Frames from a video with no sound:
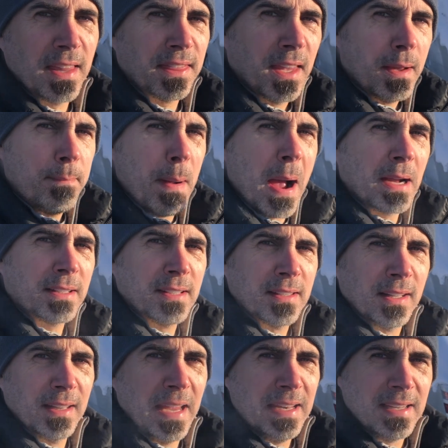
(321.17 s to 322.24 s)
Think back to the
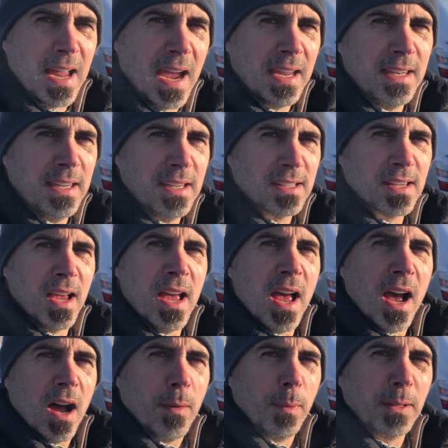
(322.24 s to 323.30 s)
late 90s.
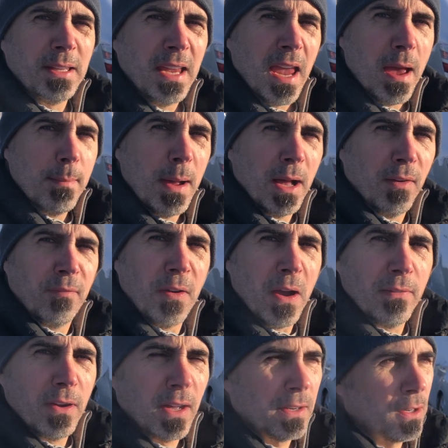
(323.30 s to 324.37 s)
How about the
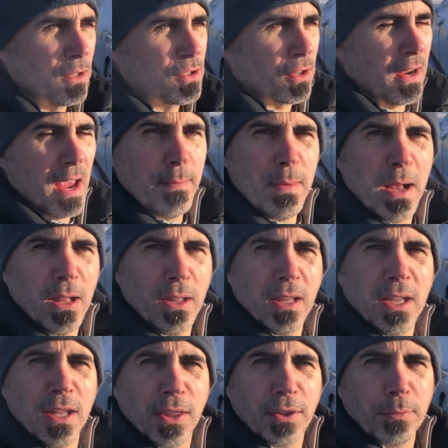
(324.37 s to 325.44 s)
ML500s or
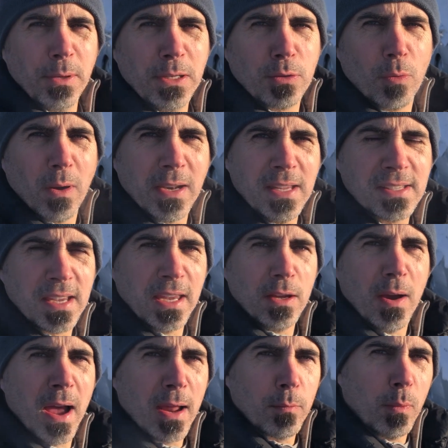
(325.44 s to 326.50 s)
ML320s that you
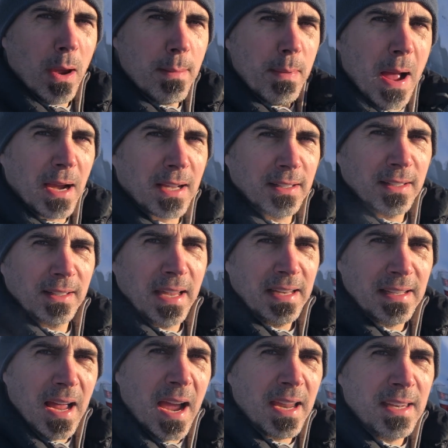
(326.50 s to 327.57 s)
had way back in the late
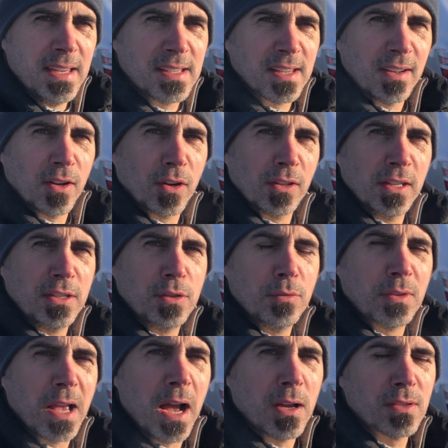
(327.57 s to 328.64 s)
90s and early
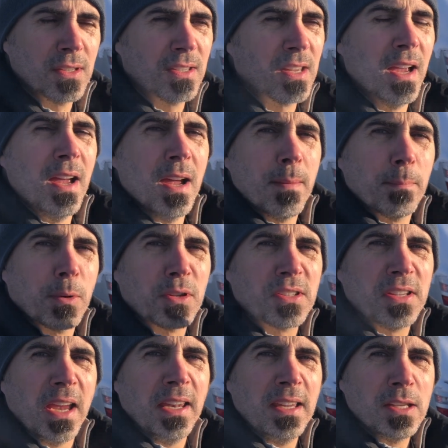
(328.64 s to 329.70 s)
2000s?
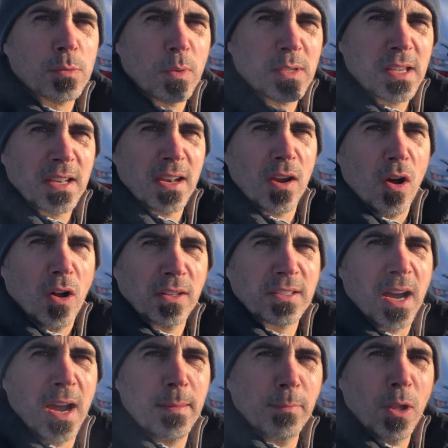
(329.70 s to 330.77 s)
Mercedes was at an
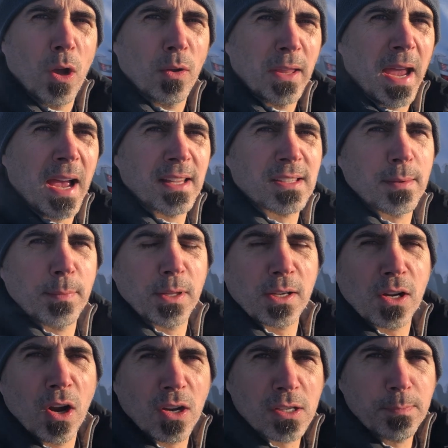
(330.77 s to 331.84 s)
all-time low. They had some of their
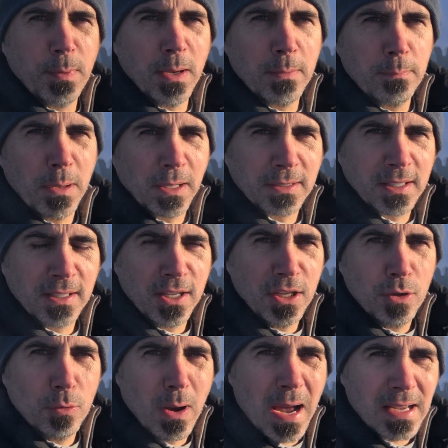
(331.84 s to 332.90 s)
cars being built in the
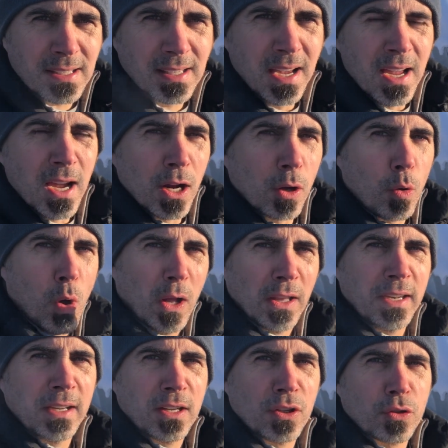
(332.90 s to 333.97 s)
US.
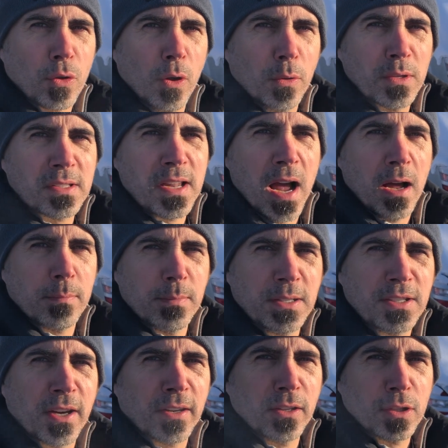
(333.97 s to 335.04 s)
Quality control was down,
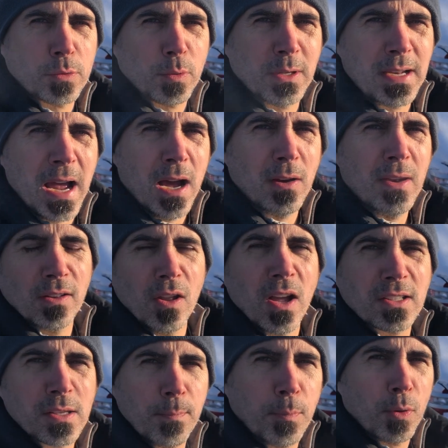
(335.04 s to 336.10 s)
materials were down,
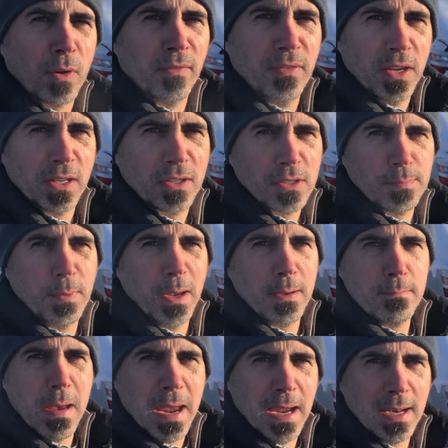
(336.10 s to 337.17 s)
lots of poor vehicles being
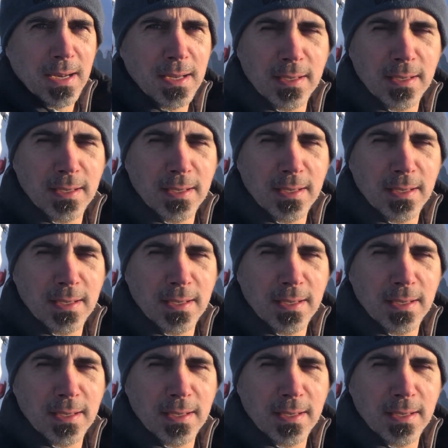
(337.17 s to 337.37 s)
made.